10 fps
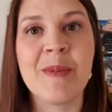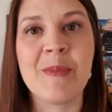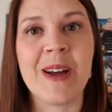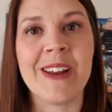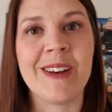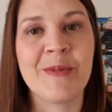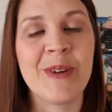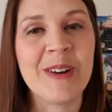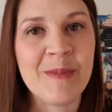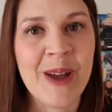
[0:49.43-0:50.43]
But
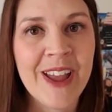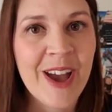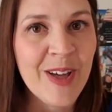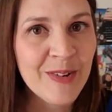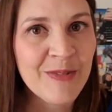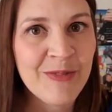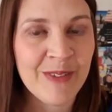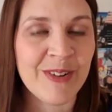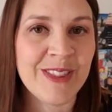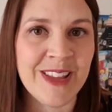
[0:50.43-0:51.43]
one of my other
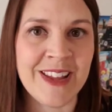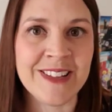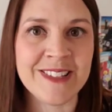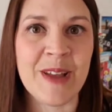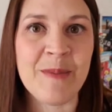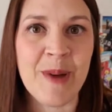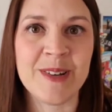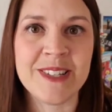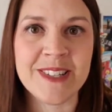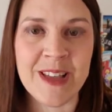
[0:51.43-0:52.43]
favorite things
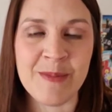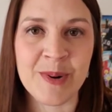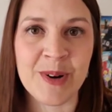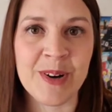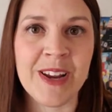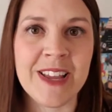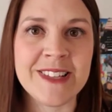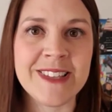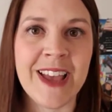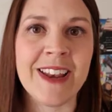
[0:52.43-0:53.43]
about December
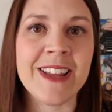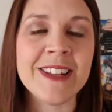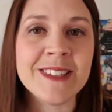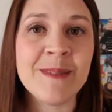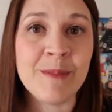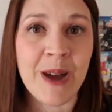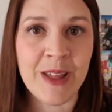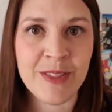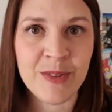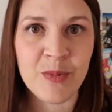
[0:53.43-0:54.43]
is that it's a
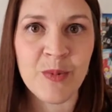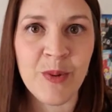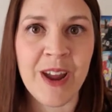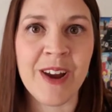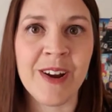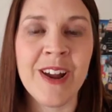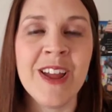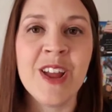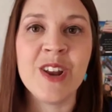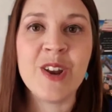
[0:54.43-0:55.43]
month where
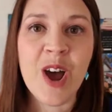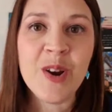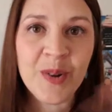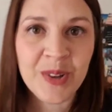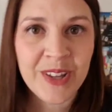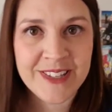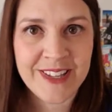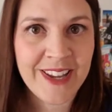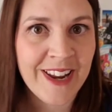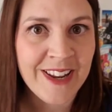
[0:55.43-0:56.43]
not only is
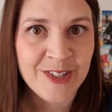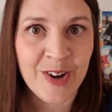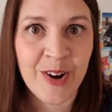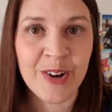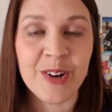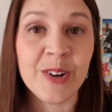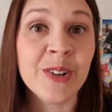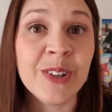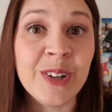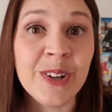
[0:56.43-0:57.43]
it getting dark
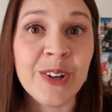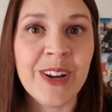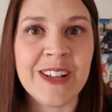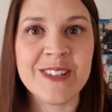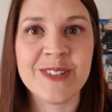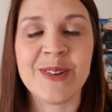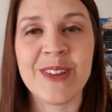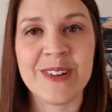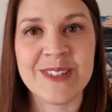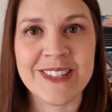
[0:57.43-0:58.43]
earlier, and so
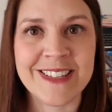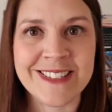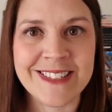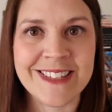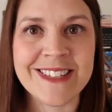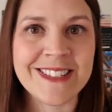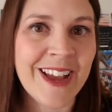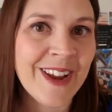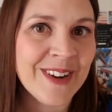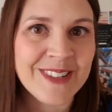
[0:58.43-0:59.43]
there's this
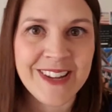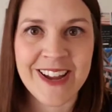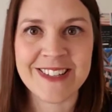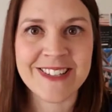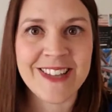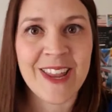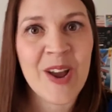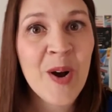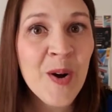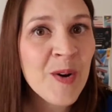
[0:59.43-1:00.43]
desire to kind of stay
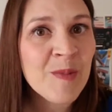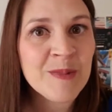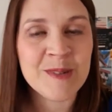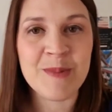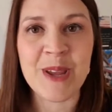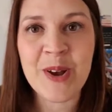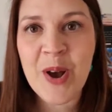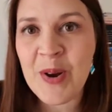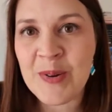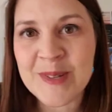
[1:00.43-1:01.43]
home, to be
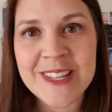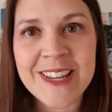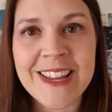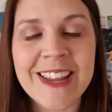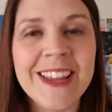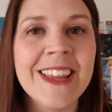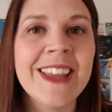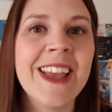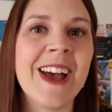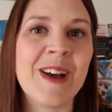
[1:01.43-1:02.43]
cozy,
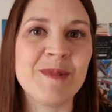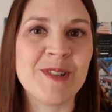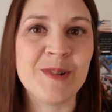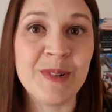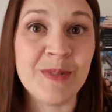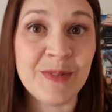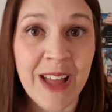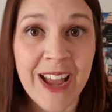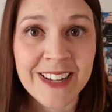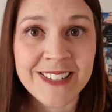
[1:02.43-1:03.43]
to
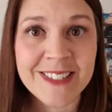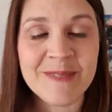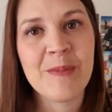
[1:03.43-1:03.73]
reflect,